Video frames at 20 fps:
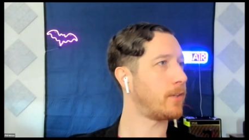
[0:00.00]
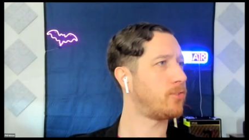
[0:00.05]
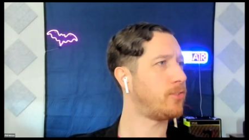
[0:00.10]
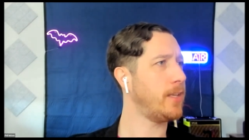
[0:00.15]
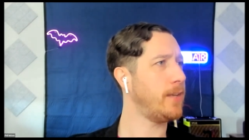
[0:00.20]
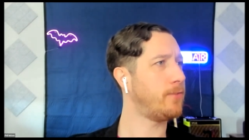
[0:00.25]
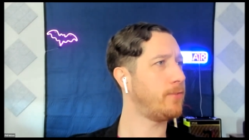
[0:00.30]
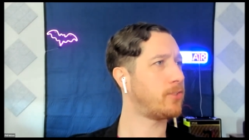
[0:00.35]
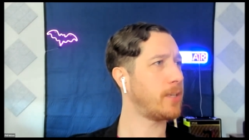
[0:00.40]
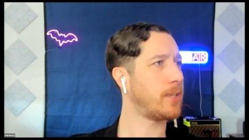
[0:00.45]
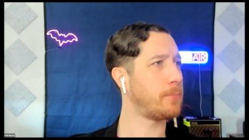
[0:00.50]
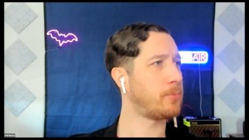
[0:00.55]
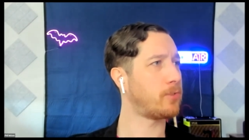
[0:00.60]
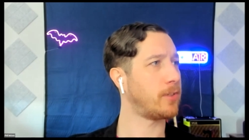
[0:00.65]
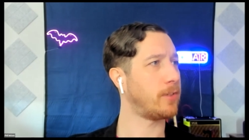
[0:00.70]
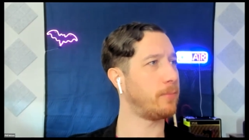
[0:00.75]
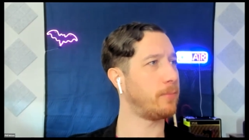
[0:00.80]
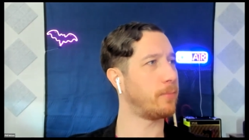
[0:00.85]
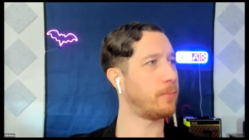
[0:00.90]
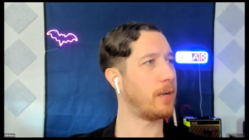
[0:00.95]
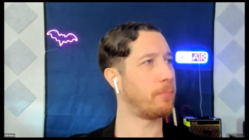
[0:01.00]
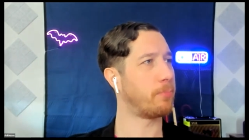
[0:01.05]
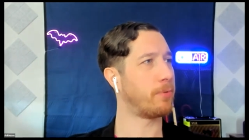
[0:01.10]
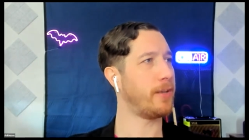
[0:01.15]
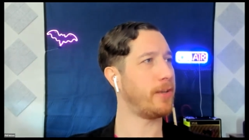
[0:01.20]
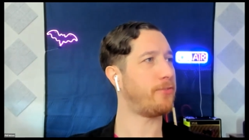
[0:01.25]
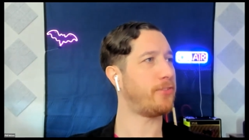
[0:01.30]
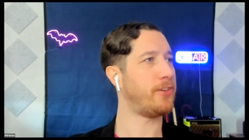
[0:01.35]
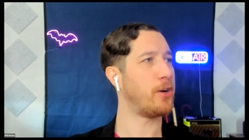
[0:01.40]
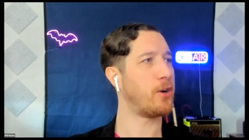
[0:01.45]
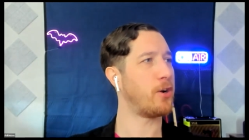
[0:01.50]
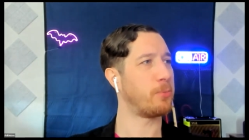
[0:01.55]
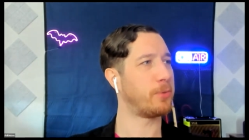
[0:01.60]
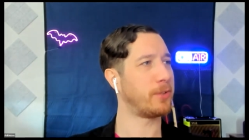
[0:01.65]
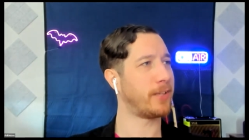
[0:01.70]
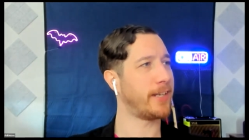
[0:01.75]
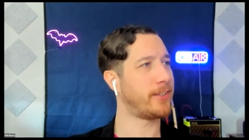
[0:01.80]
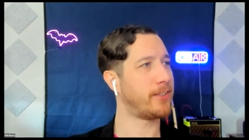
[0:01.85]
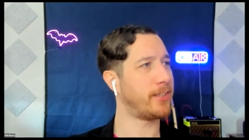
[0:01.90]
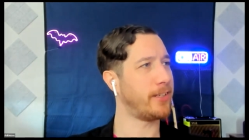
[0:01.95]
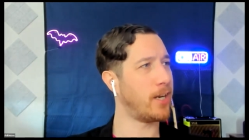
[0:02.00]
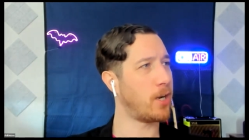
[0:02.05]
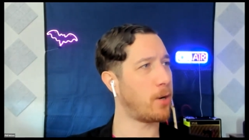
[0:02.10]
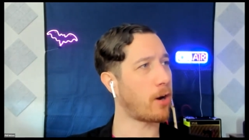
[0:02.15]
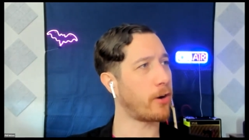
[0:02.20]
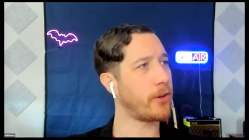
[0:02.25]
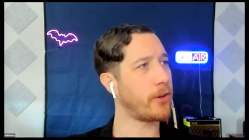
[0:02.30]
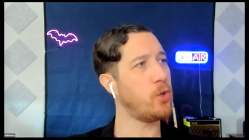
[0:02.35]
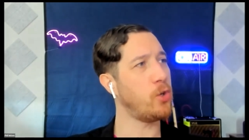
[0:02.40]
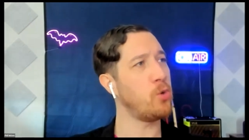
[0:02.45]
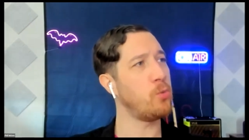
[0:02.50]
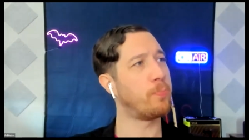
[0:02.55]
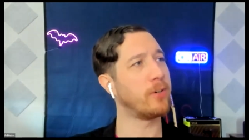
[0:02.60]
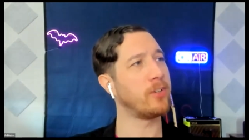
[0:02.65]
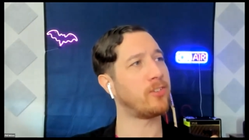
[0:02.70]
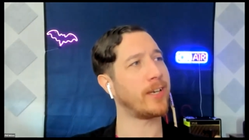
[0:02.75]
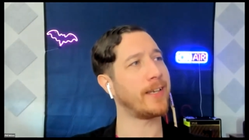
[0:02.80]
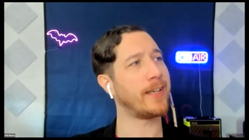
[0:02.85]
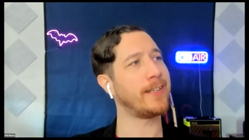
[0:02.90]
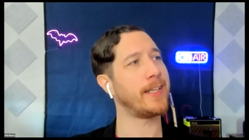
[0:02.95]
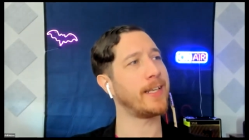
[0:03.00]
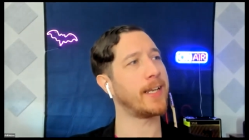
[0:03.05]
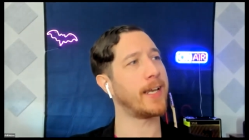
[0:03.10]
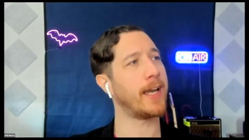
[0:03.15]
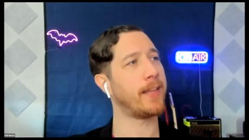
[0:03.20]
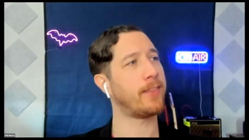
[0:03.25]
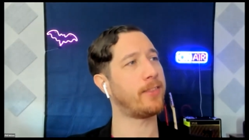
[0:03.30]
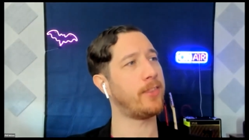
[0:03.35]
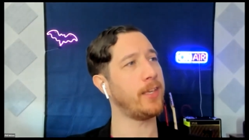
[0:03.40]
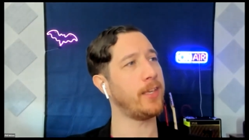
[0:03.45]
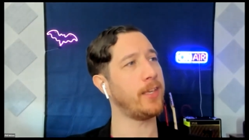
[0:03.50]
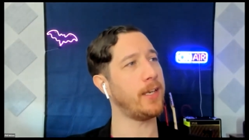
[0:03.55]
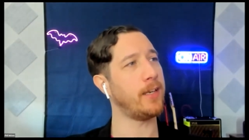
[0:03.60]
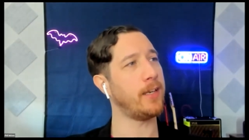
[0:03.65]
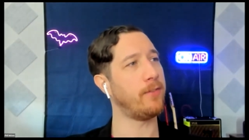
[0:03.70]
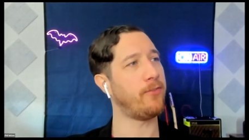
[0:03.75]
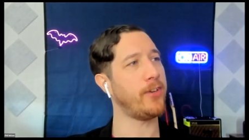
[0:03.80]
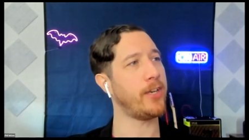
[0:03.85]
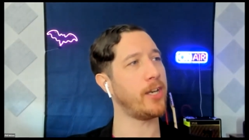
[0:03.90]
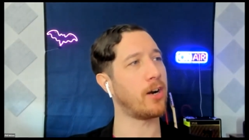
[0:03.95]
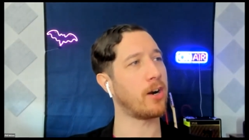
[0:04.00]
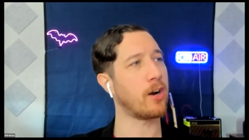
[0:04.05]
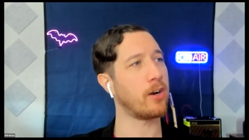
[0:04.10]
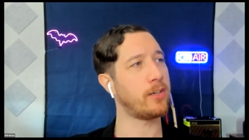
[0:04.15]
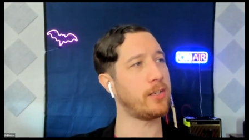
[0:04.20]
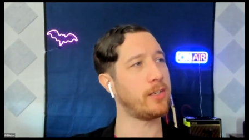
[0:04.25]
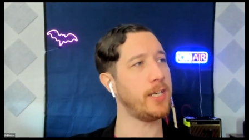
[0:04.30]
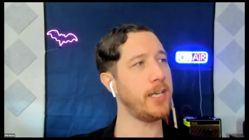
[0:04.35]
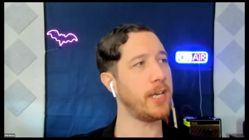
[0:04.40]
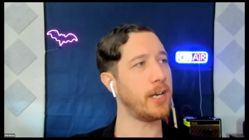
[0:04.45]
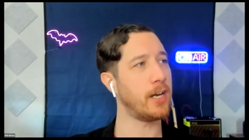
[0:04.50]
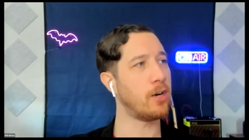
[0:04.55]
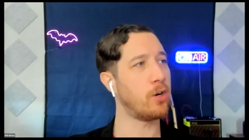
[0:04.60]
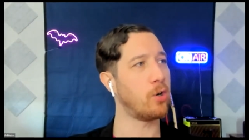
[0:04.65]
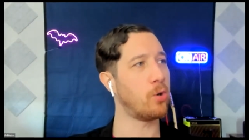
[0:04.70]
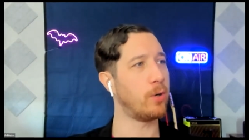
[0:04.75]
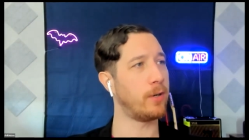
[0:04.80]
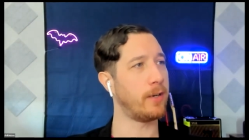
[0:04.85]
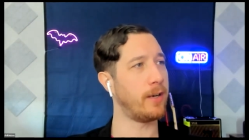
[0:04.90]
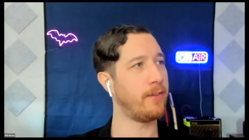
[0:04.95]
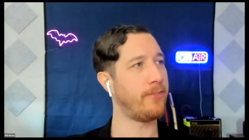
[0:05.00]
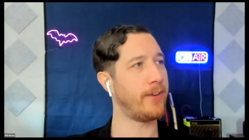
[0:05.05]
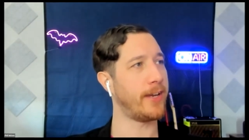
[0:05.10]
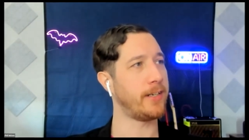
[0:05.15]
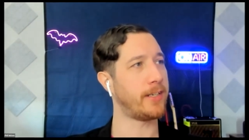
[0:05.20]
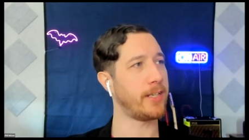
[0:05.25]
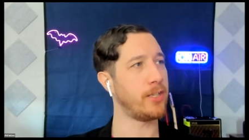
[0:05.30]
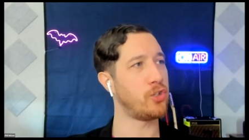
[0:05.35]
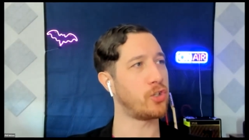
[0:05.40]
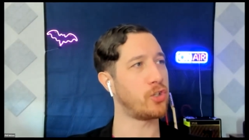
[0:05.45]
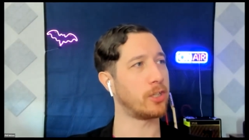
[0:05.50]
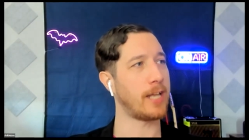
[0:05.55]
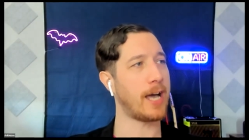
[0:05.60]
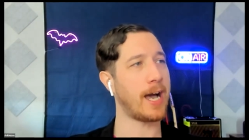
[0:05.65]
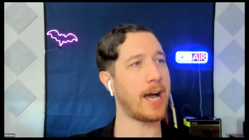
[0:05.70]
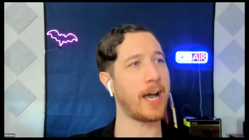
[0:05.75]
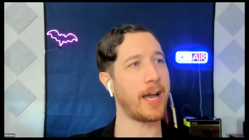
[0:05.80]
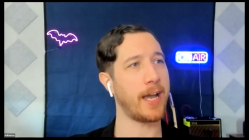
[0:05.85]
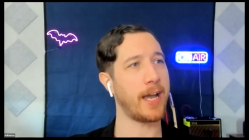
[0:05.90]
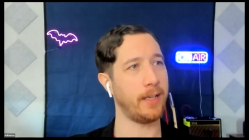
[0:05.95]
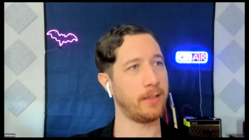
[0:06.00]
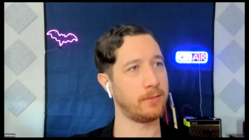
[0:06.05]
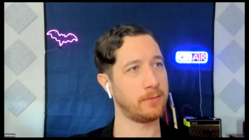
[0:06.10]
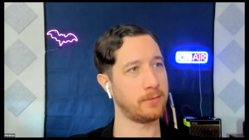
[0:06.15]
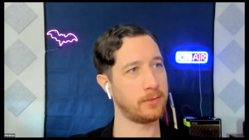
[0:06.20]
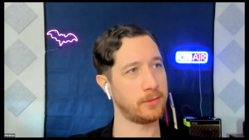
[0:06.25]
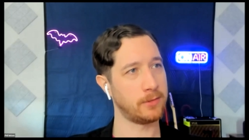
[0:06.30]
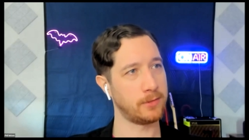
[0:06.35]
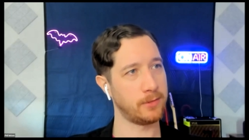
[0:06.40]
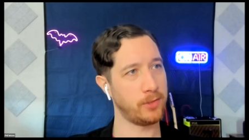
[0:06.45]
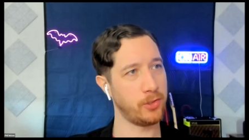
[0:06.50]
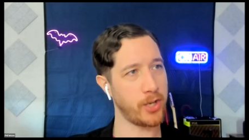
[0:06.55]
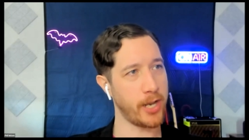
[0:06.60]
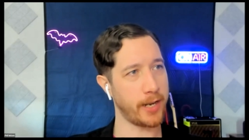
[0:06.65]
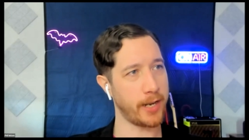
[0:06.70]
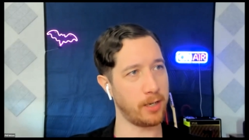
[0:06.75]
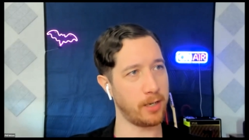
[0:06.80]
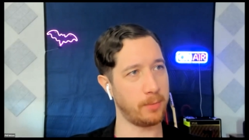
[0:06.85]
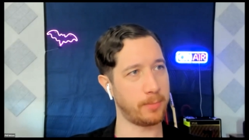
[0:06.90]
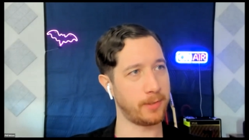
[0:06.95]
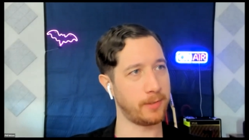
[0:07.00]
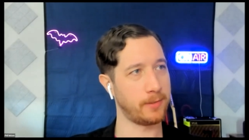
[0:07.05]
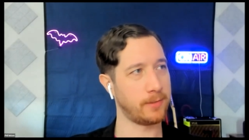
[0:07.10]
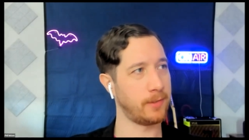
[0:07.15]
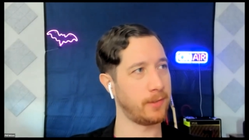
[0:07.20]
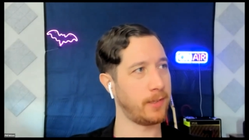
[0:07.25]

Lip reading: Steve Simpson, a brief note, would like to know, are you presenting at the VRTO event in July, Jacob?